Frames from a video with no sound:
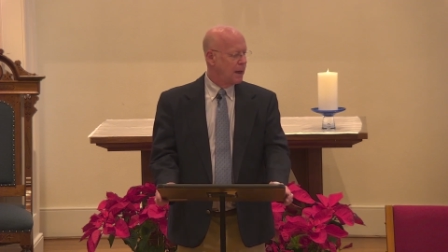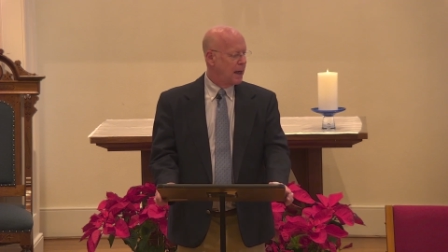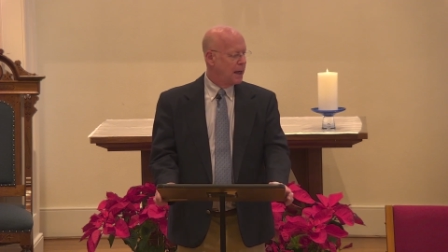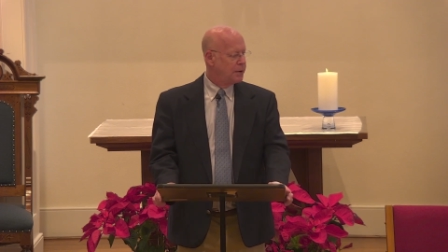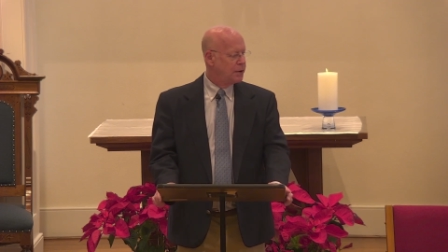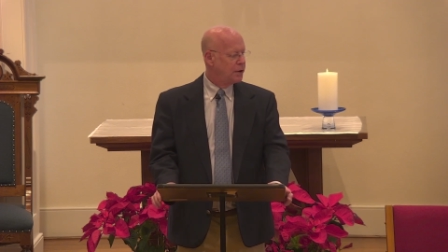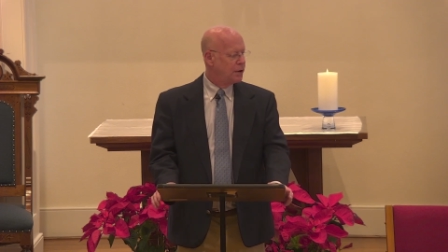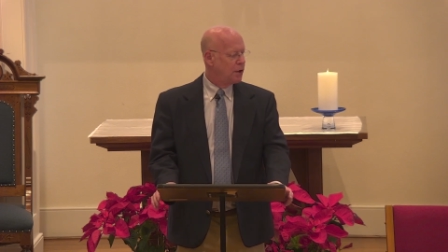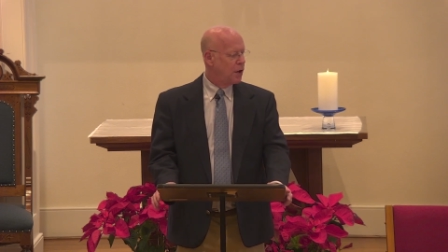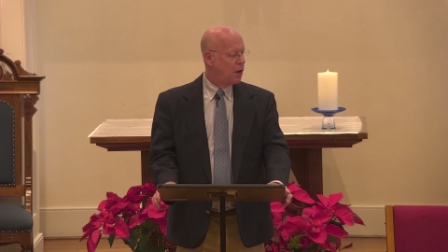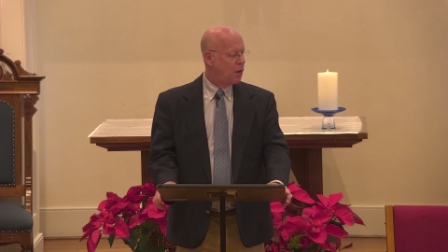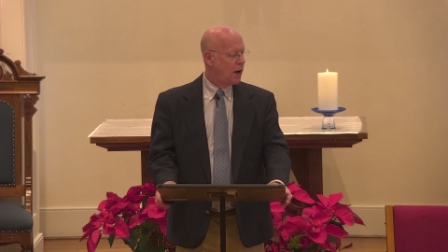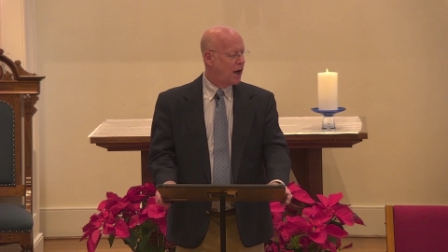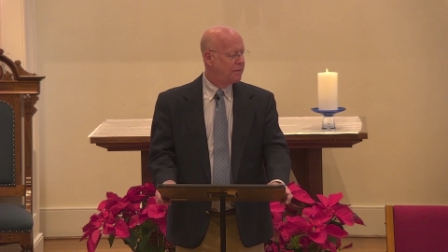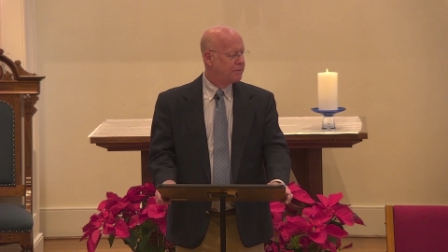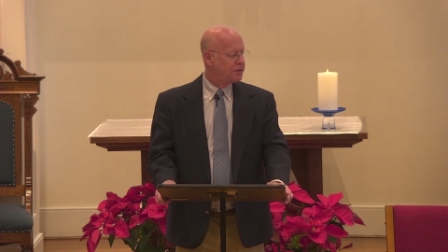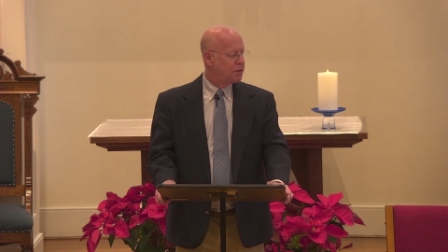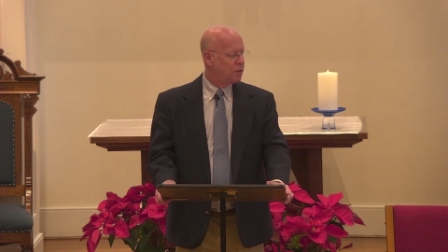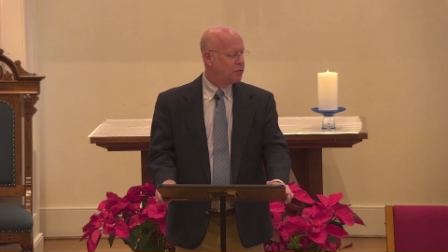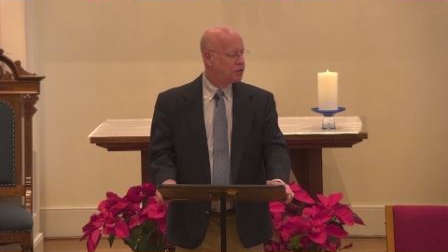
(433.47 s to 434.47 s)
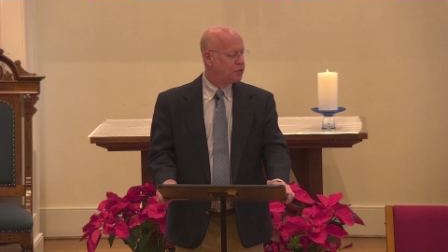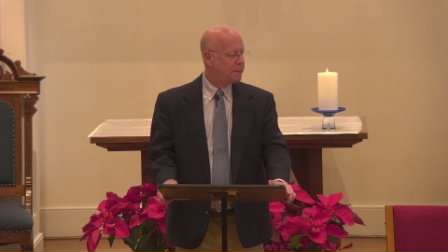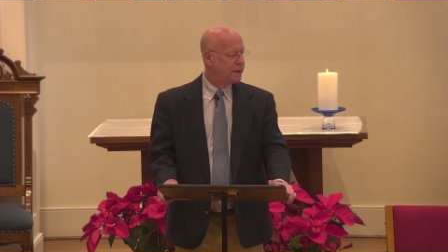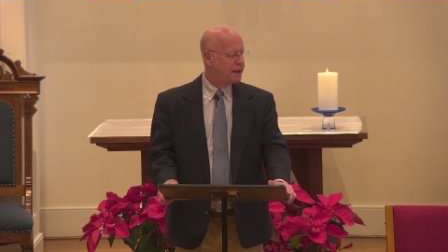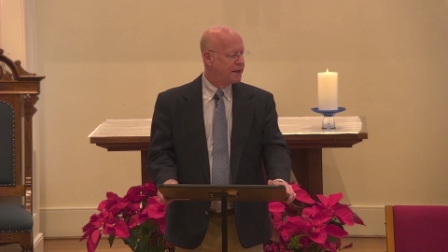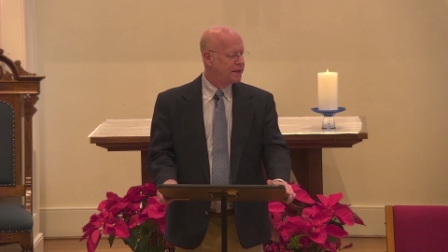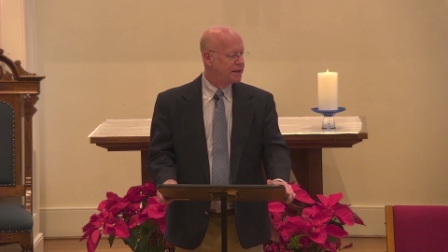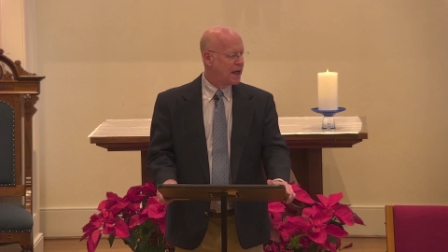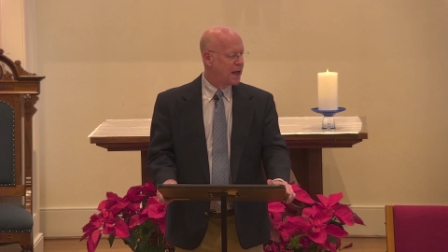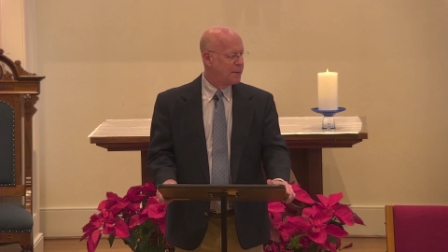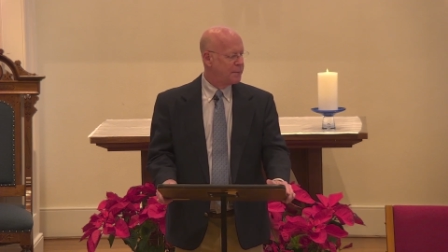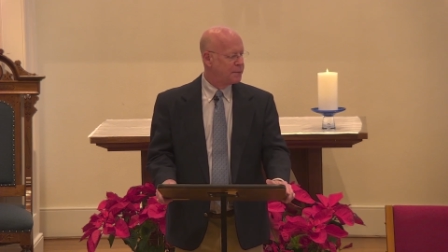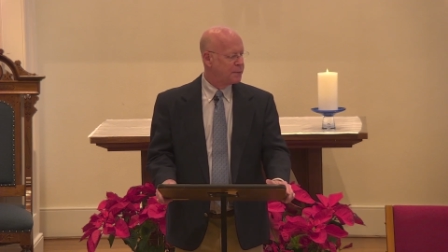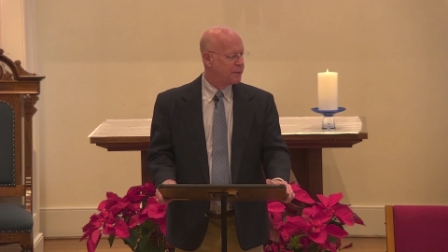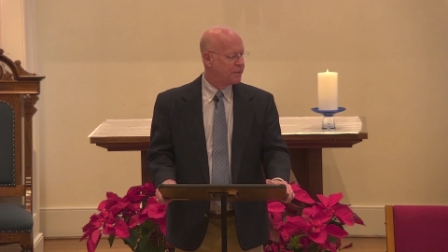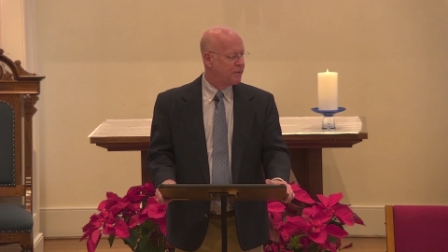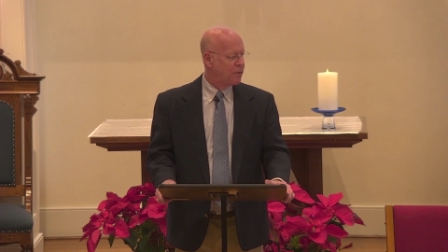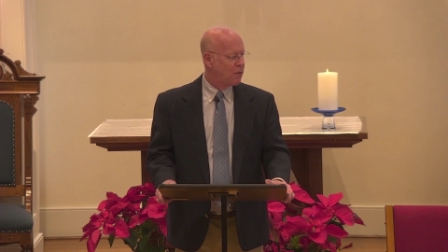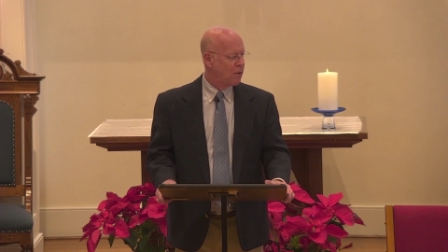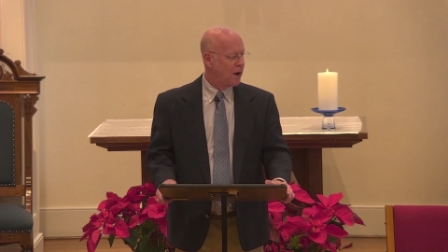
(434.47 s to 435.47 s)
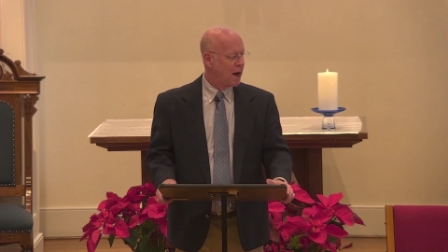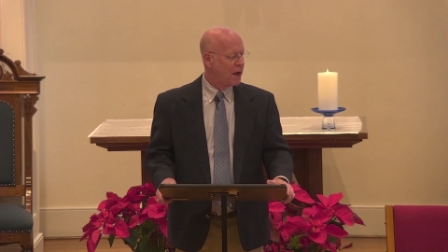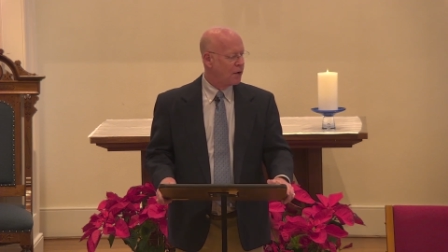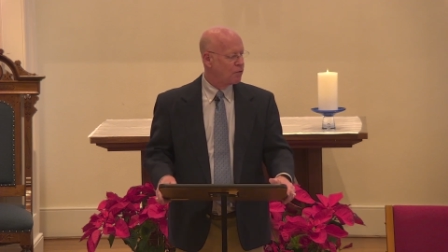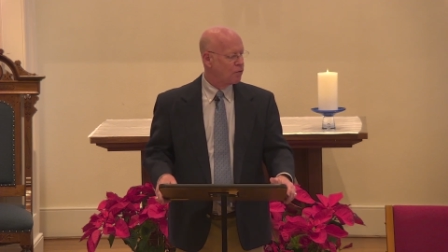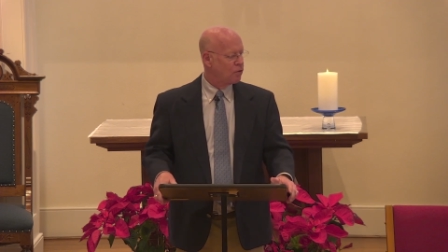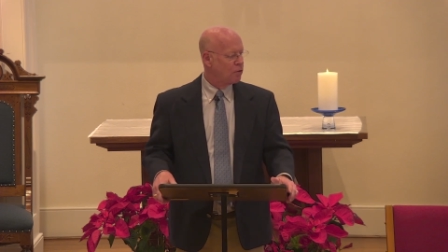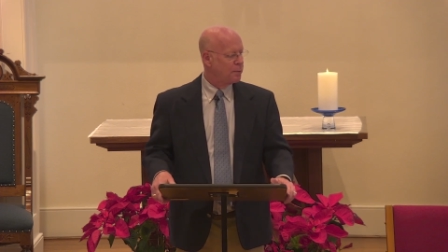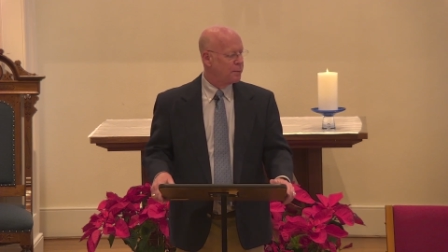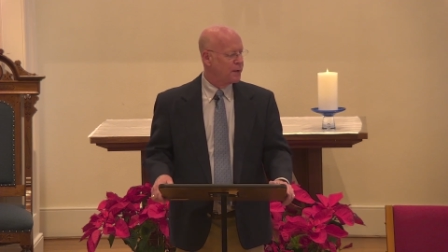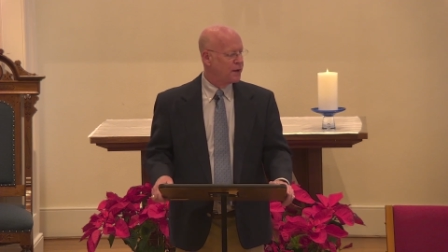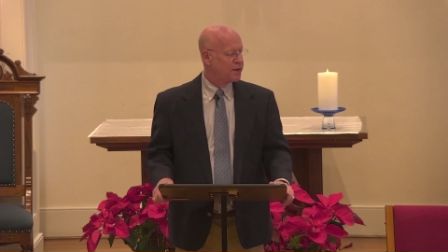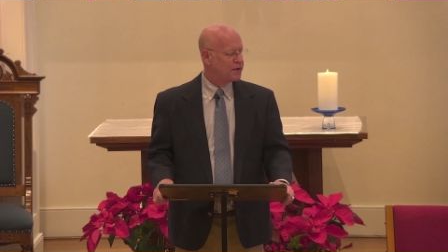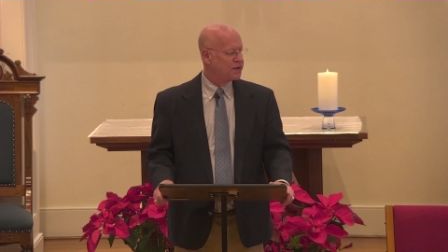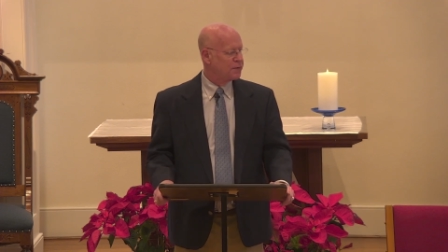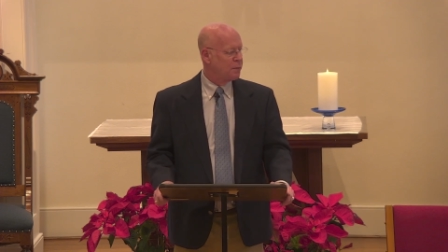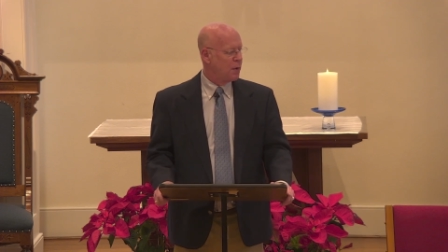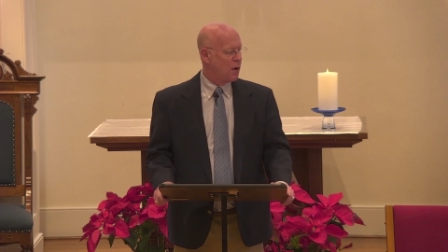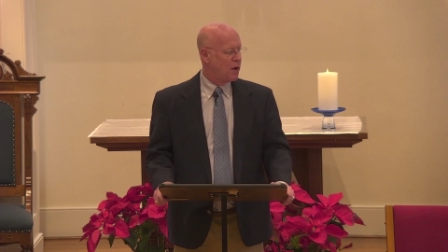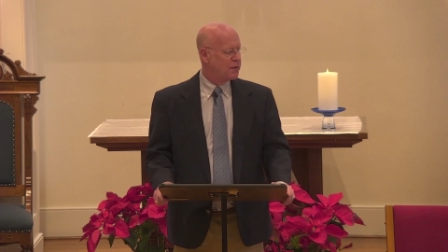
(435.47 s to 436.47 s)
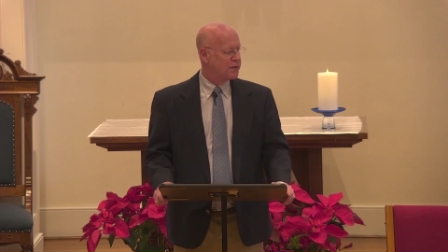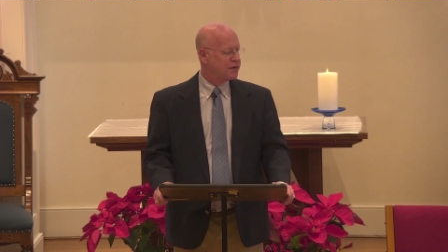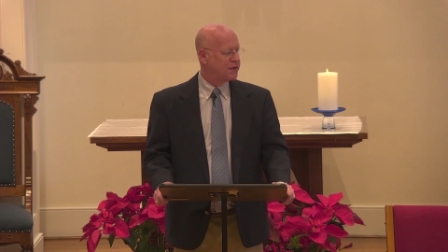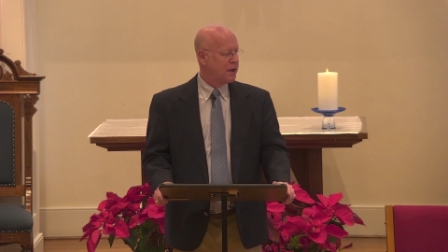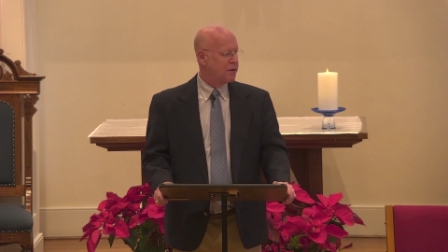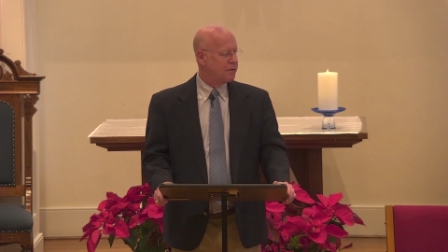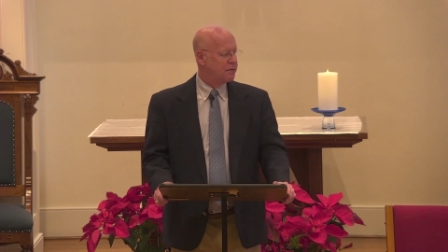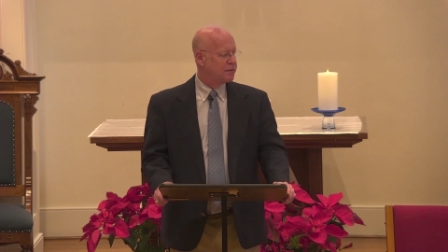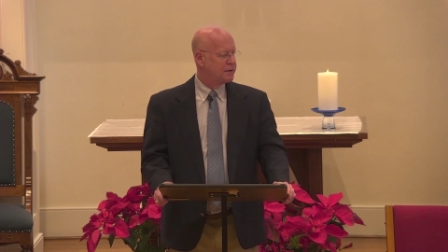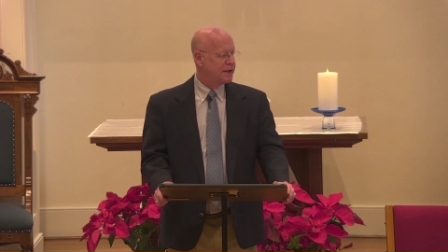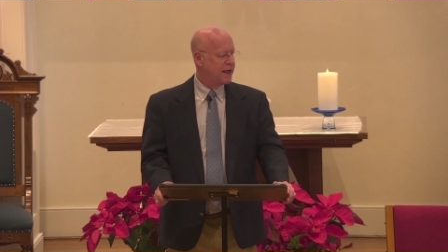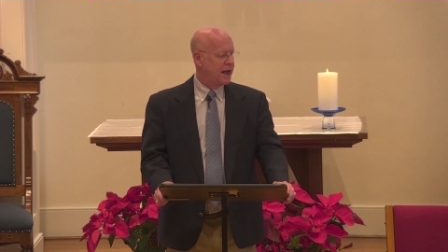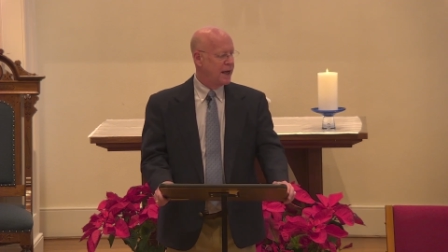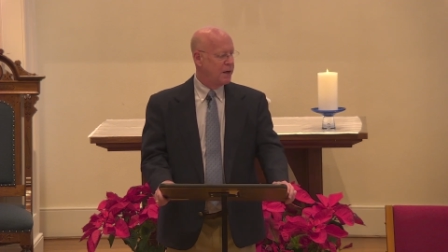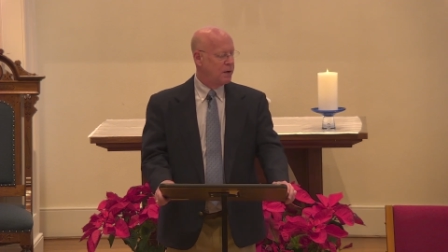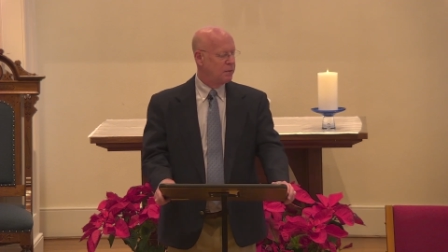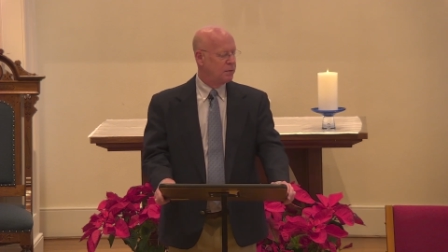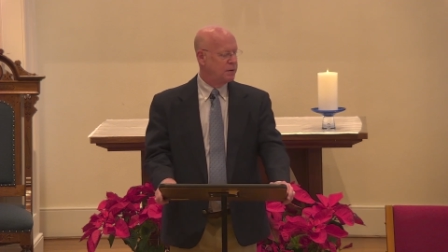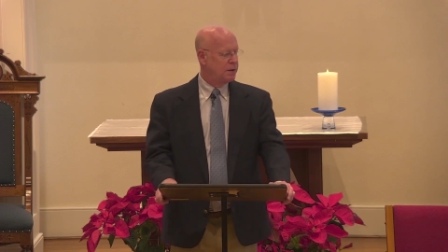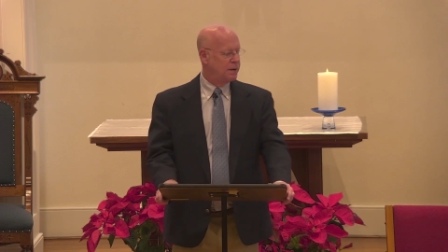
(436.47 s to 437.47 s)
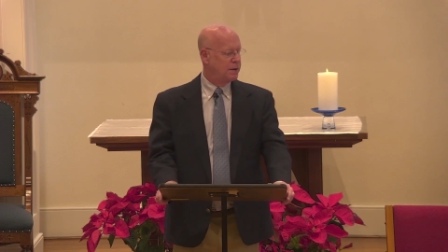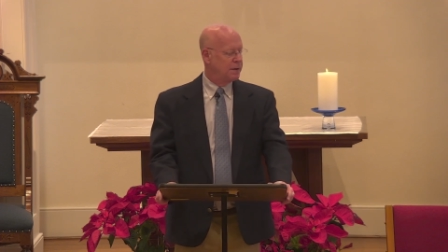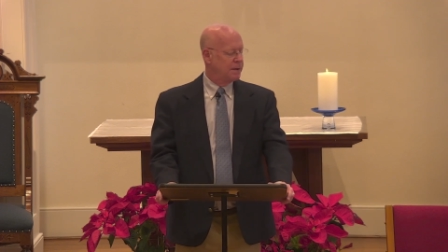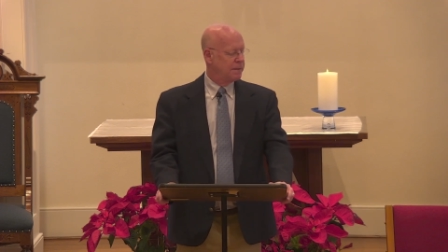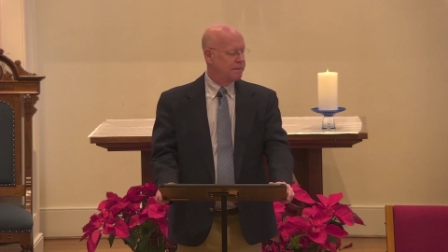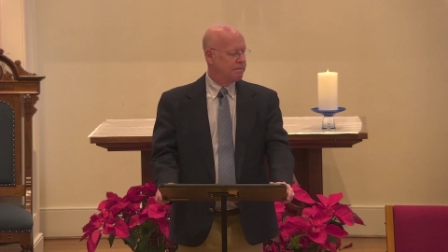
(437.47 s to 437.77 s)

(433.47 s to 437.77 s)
And you know, I've told you many times before, I grew up in a small southern town,